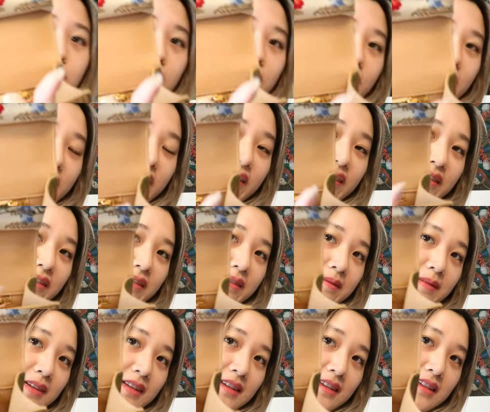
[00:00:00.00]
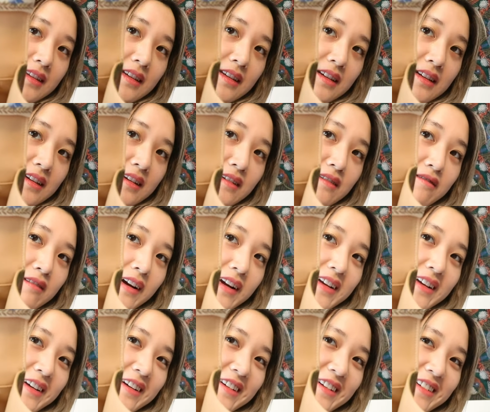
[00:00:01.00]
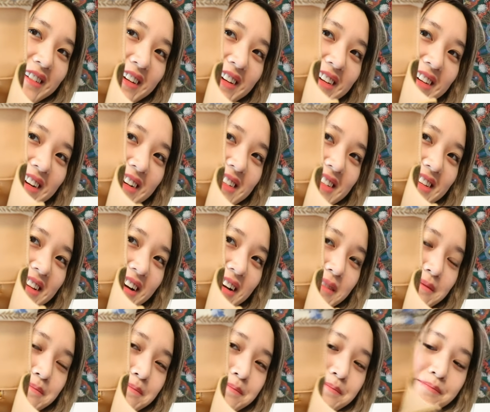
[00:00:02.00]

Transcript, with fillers: Um, let's see, right here, can you guys see that?